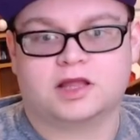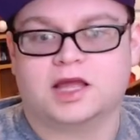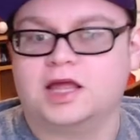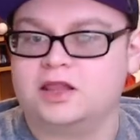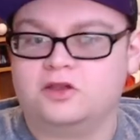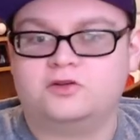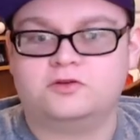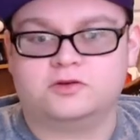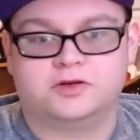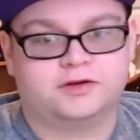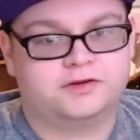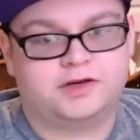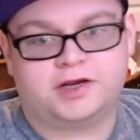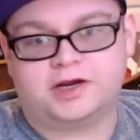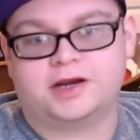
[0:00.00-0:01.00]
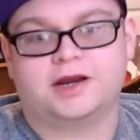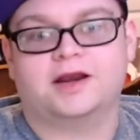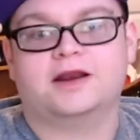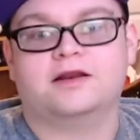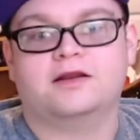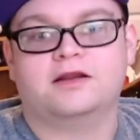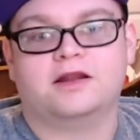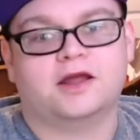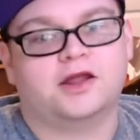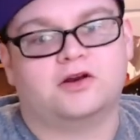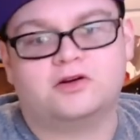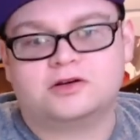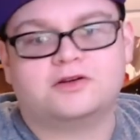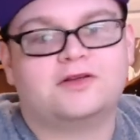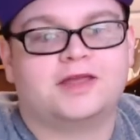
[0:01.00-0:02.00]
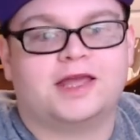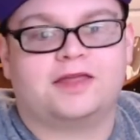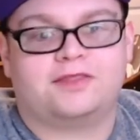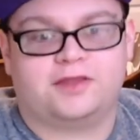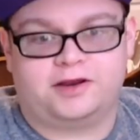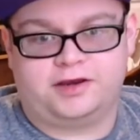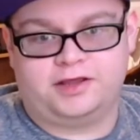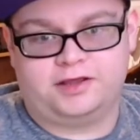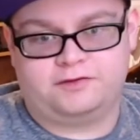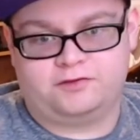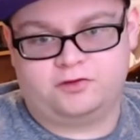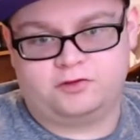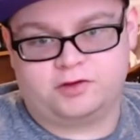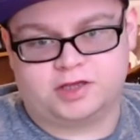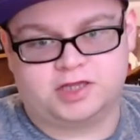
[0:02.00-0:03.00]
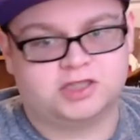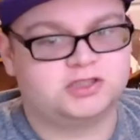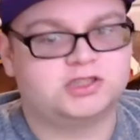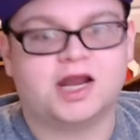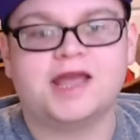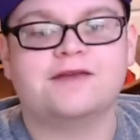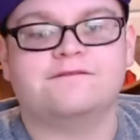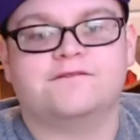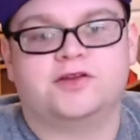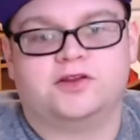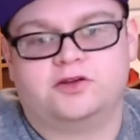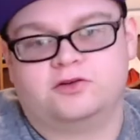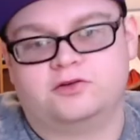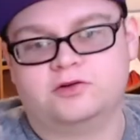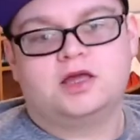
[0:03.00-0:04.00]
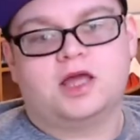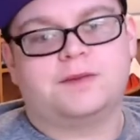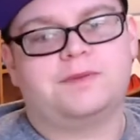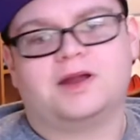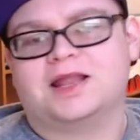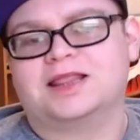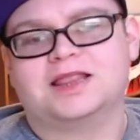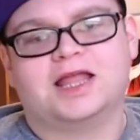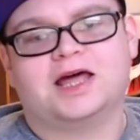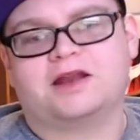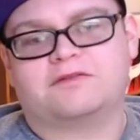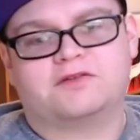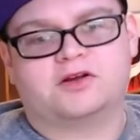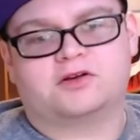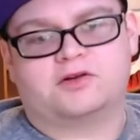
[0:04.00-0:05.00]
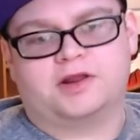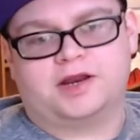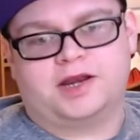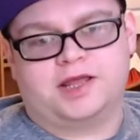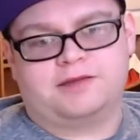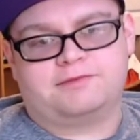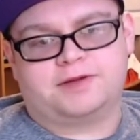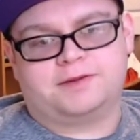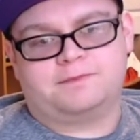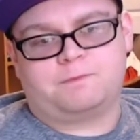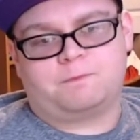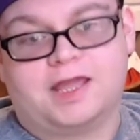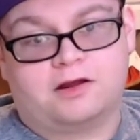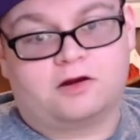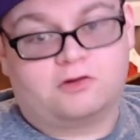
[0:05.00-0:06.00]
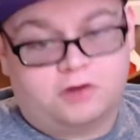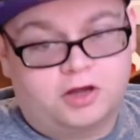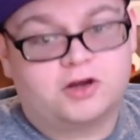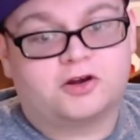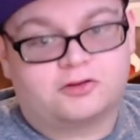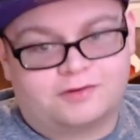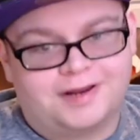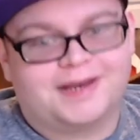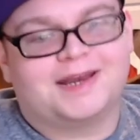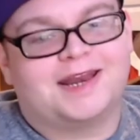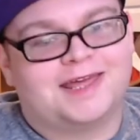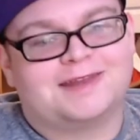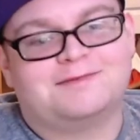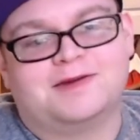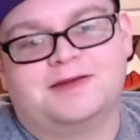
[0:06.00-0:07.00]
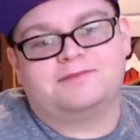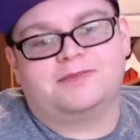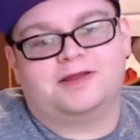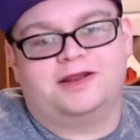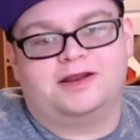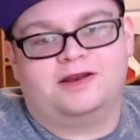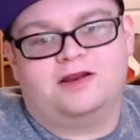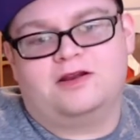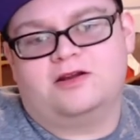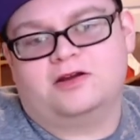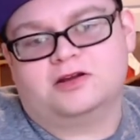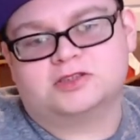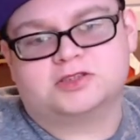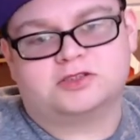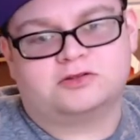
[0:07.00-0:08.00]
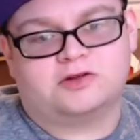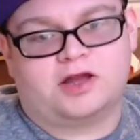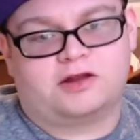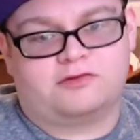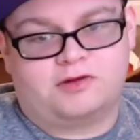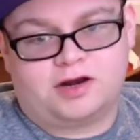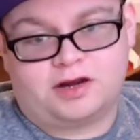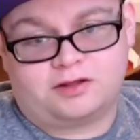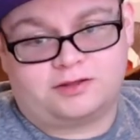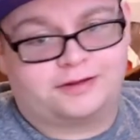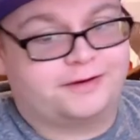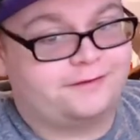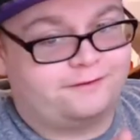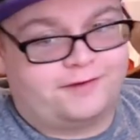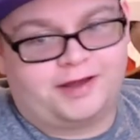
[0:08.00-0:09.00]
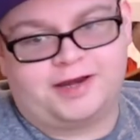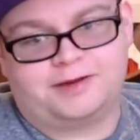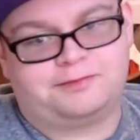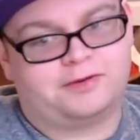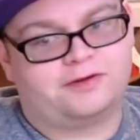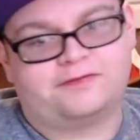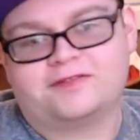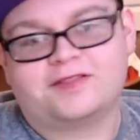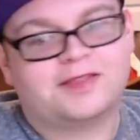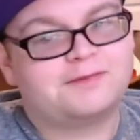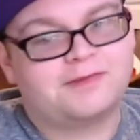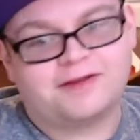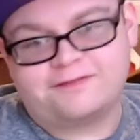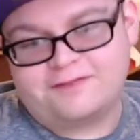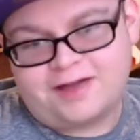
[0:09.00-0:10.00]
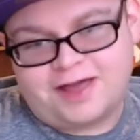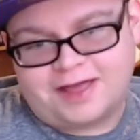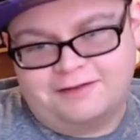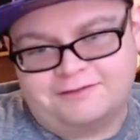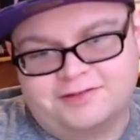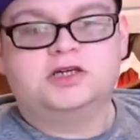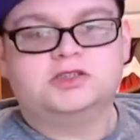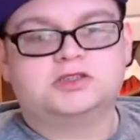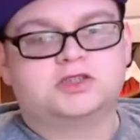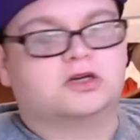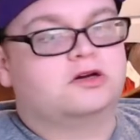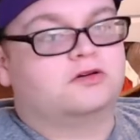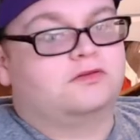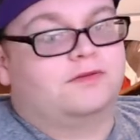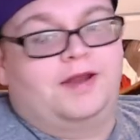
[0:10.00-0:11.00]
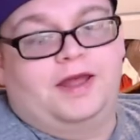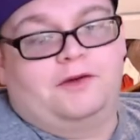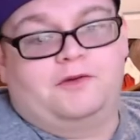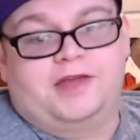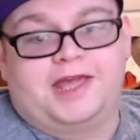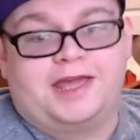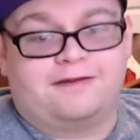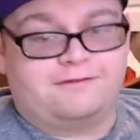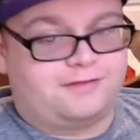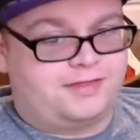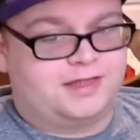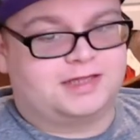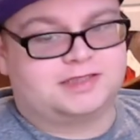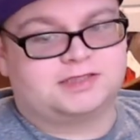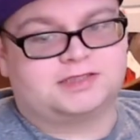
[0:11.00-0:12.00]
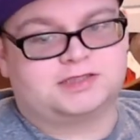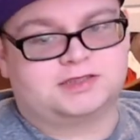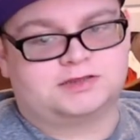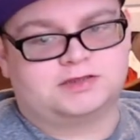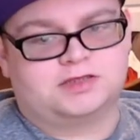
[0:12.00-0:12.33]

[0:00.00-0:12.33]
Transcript: Hello, Don here, and I originally had the idea of doing a giant video about a lot of underrated anime, but it also ironically divided perfectly by five. So now we have this